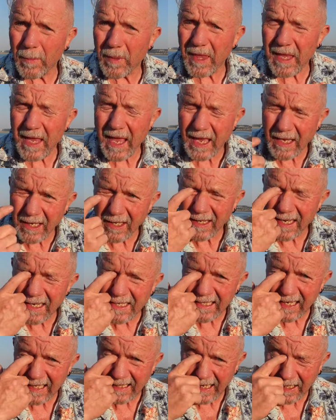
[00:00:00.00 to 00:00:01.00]
of the year. You need
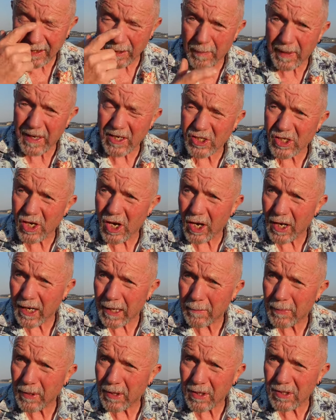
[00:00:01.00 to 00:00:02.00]
to get down the beach early
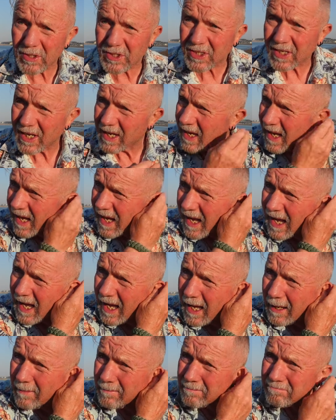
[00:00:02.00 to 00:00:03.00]
because
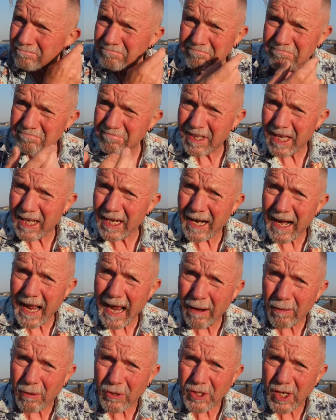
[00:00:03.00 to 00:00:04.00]
um, in an
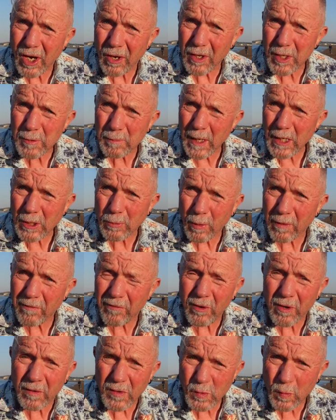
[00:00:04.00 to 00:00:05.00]
hour or so this beach will be
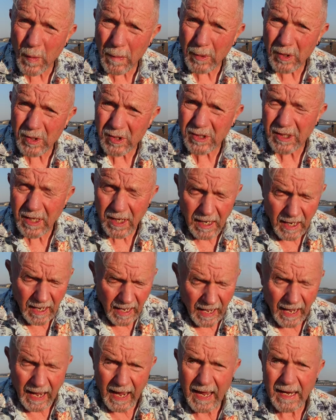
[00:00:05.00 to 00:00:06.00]
full of swimmers.
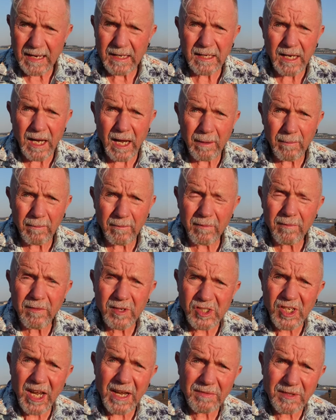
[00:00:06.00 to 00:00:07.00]
And um, for
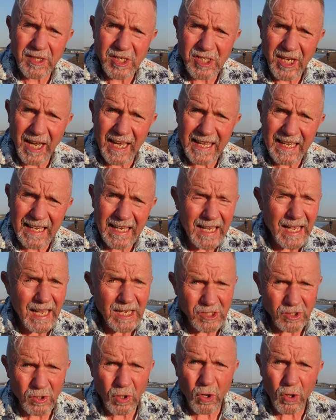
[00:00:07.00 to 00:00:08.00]
safety's sake,
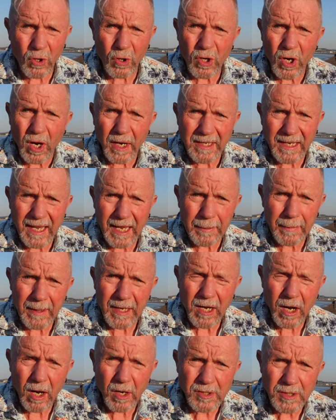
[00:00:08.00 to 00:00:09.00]
it's not a good idea to be
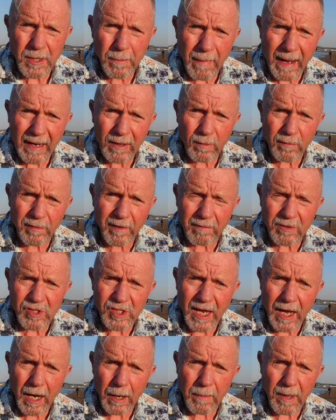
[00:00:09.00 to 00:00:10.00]
casting mackerel feathers
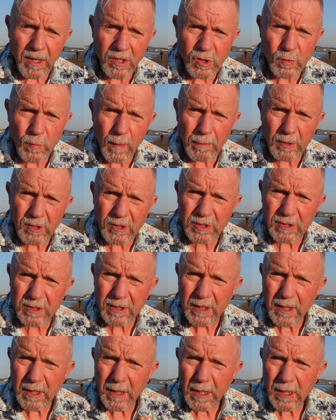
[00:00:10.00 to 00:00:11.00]
out amongst swimmers.
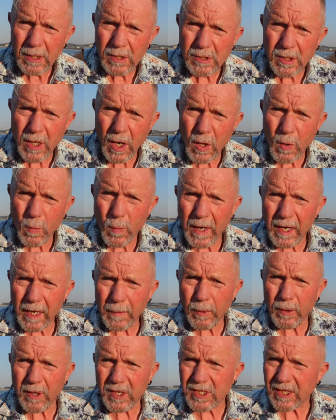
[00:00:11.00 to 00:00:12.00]
So we're going to
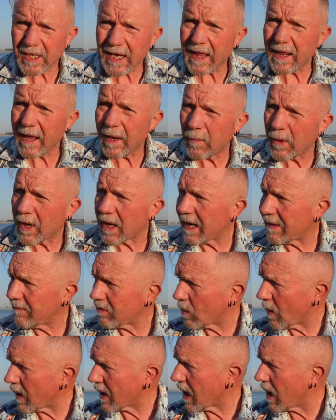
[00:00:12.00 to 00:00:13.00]
put this together and we're going to have
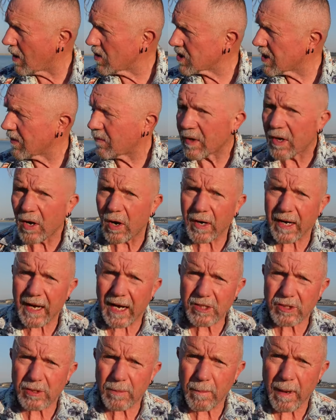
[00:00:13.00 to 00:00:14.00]
a quick go and see if we can't
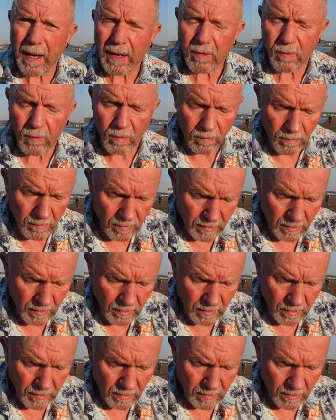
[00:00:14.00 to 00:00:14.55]
catch some mackerel.